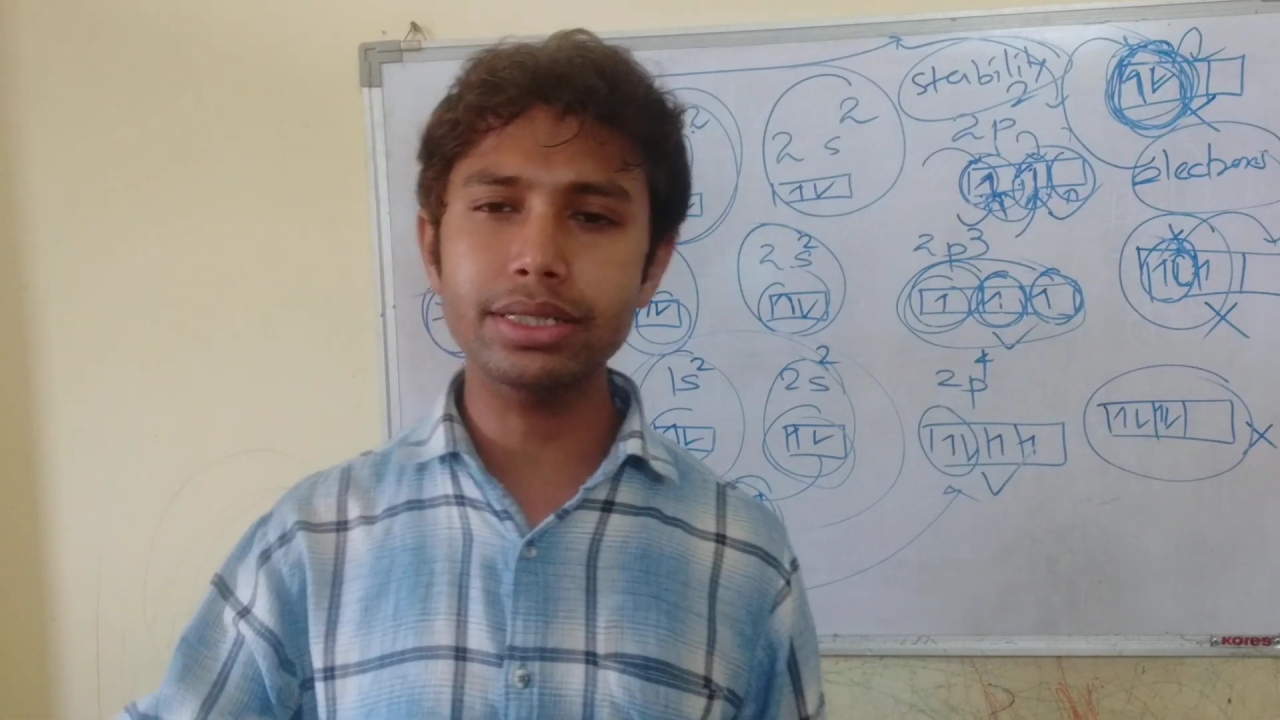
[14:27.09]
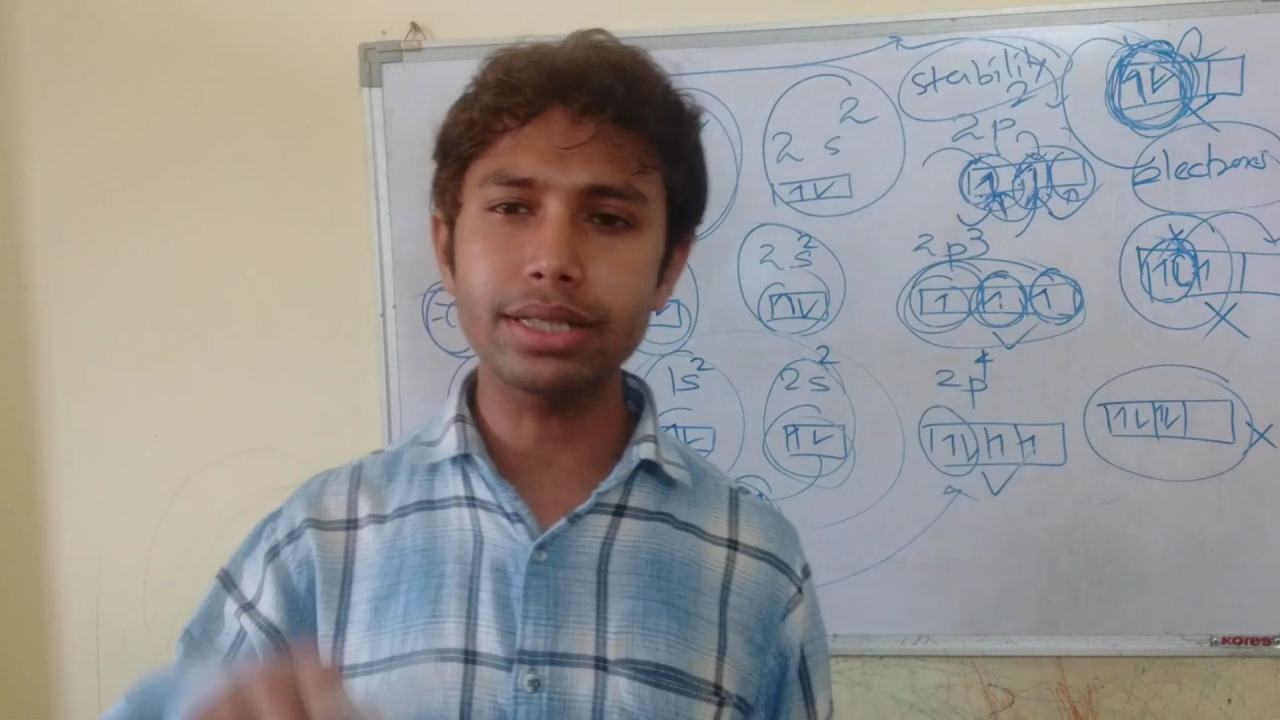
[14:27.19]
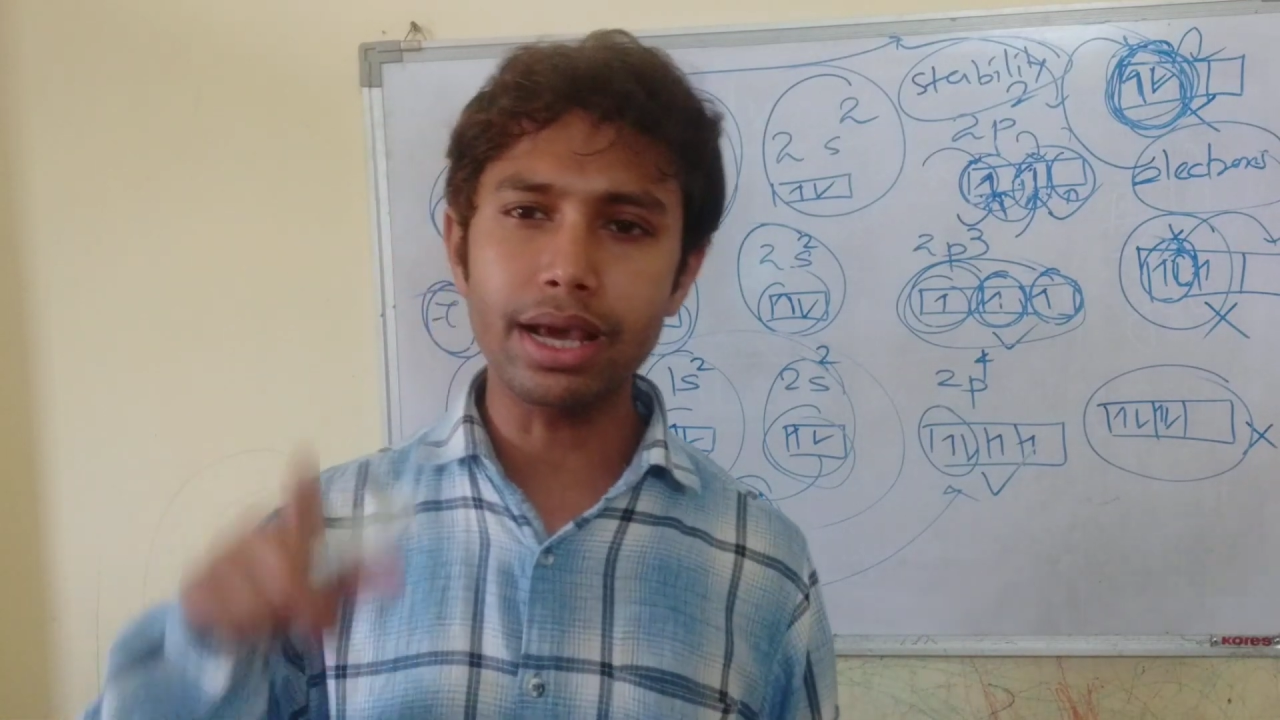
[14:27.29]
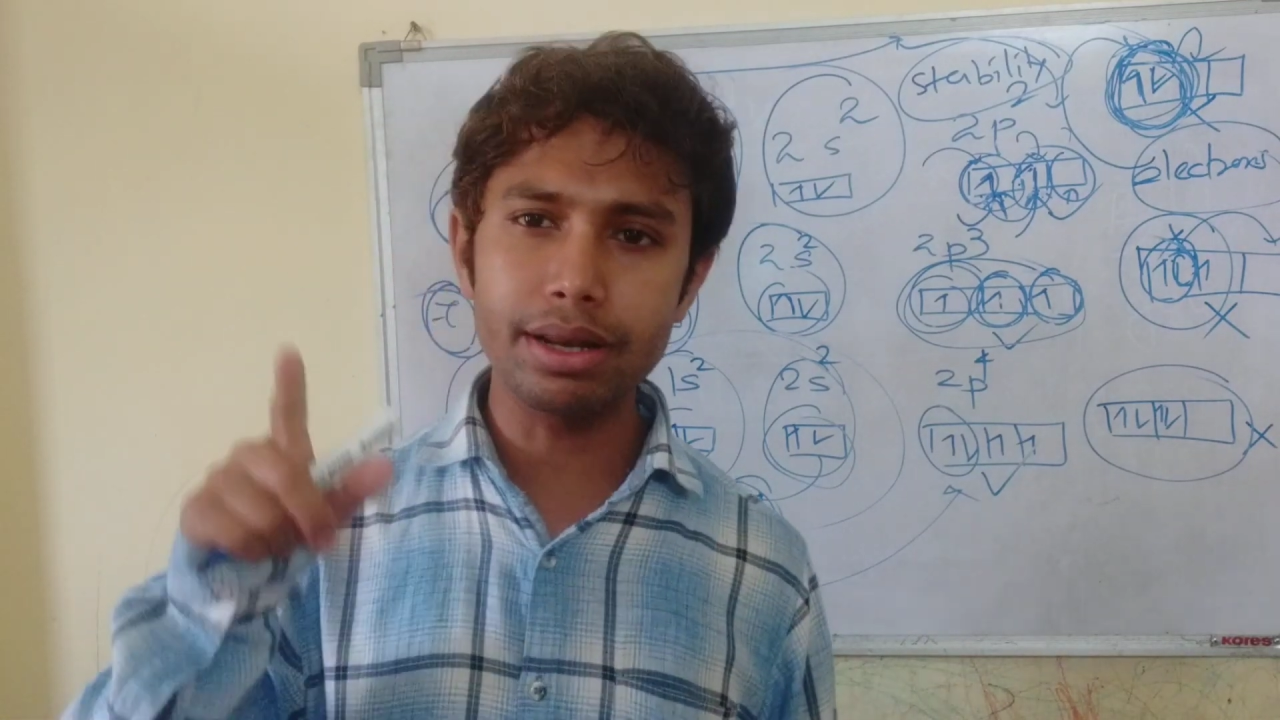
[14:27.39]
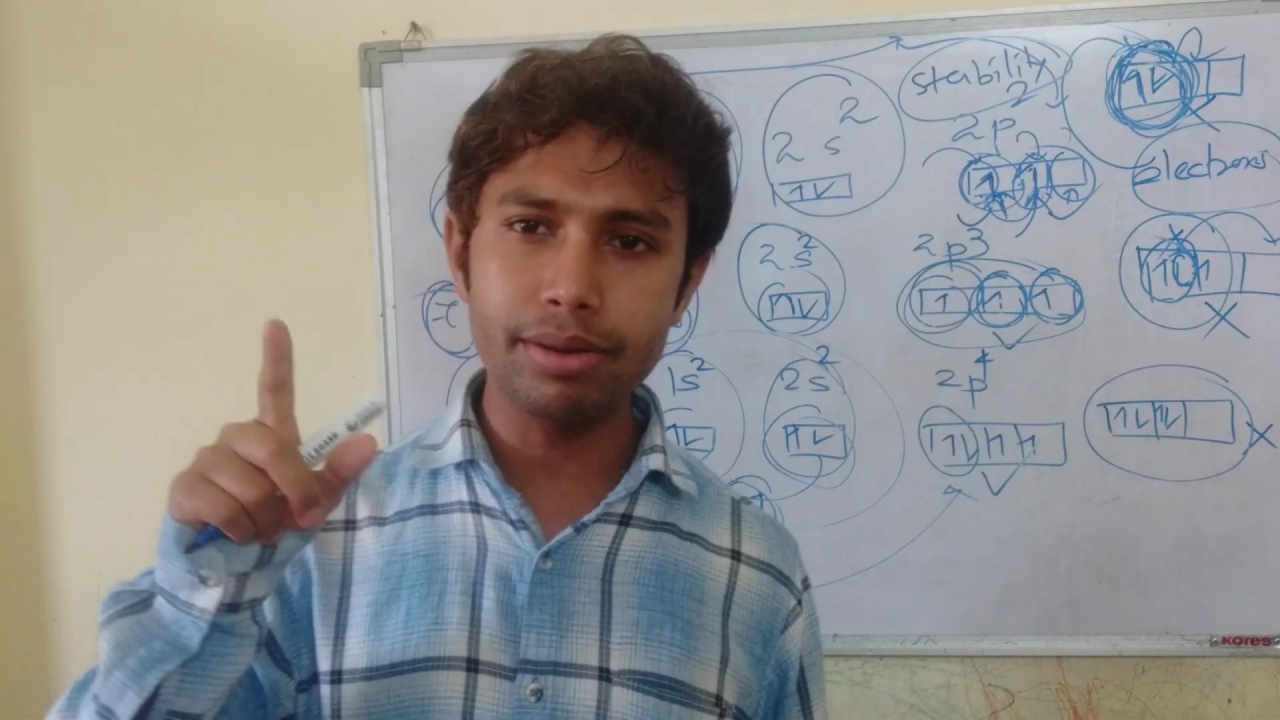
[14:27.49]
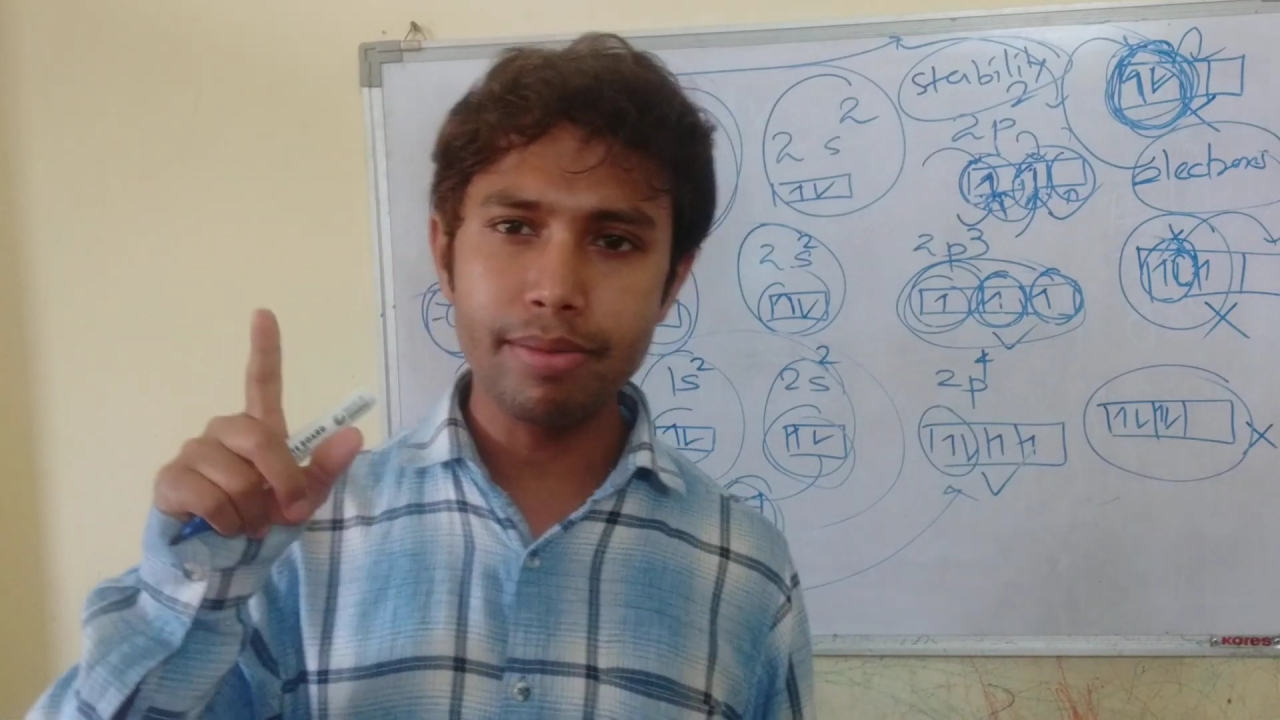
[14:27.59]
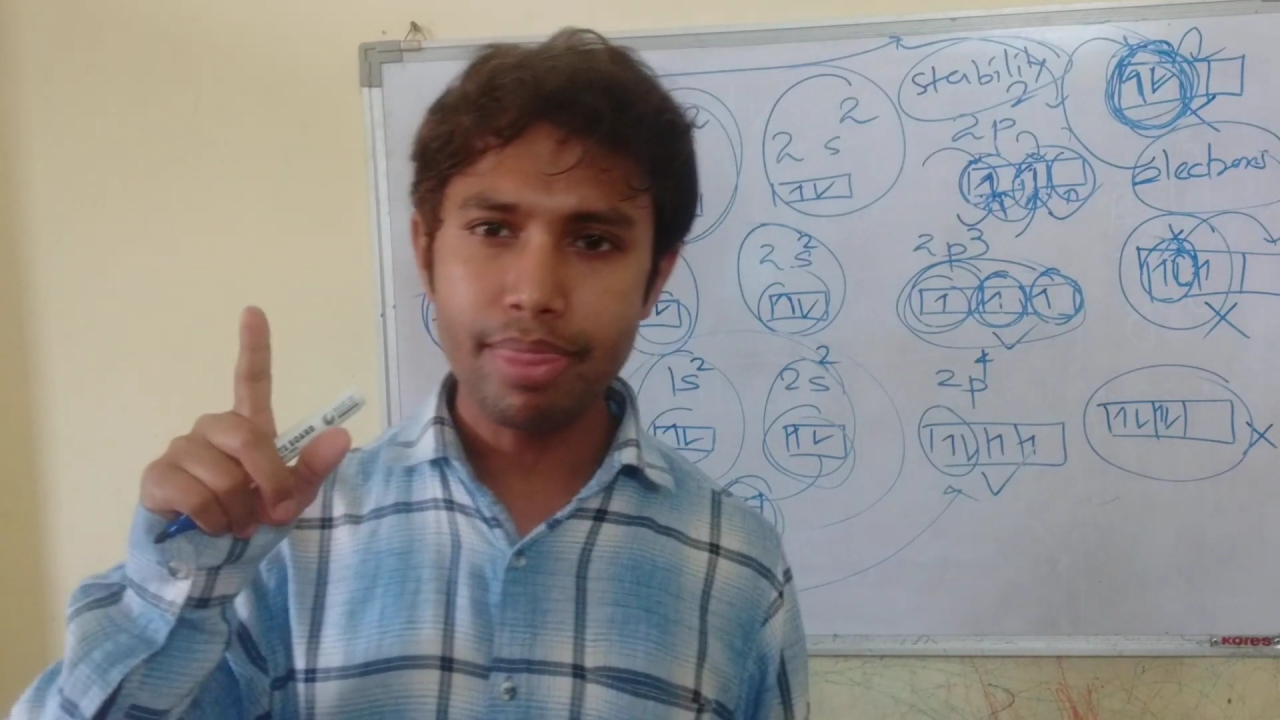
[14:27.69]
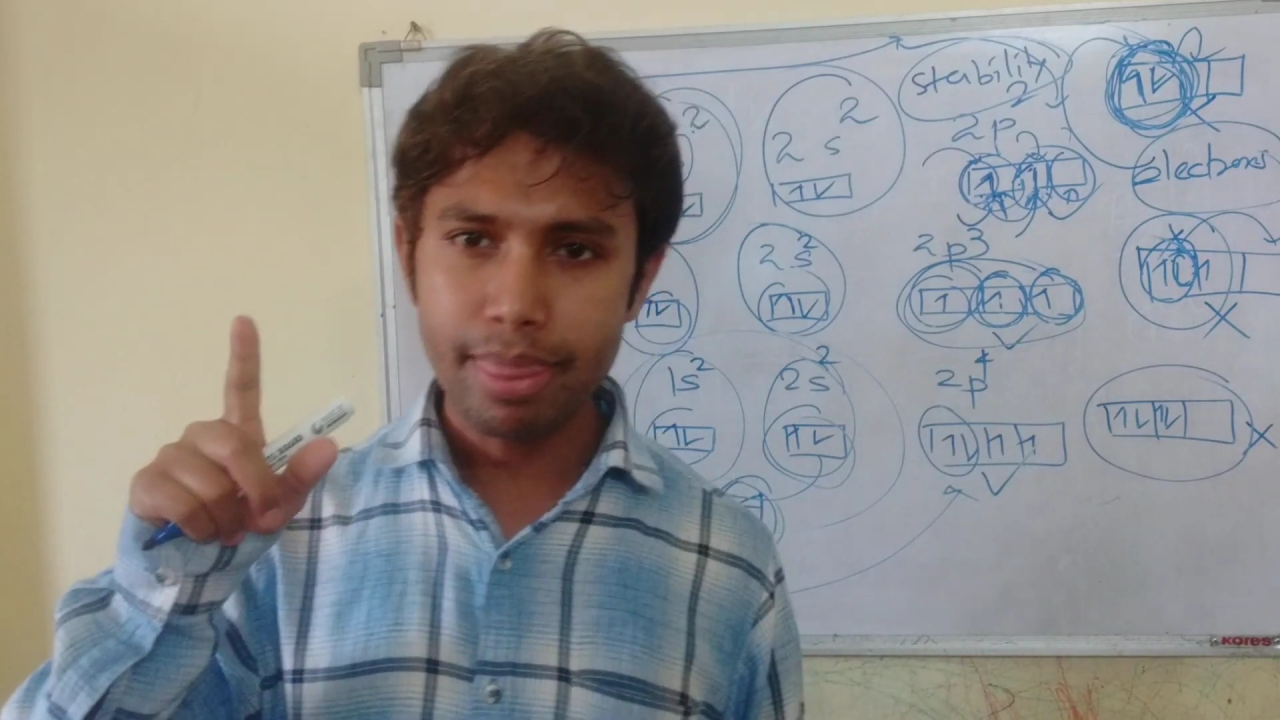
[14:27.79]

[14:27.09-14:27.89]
than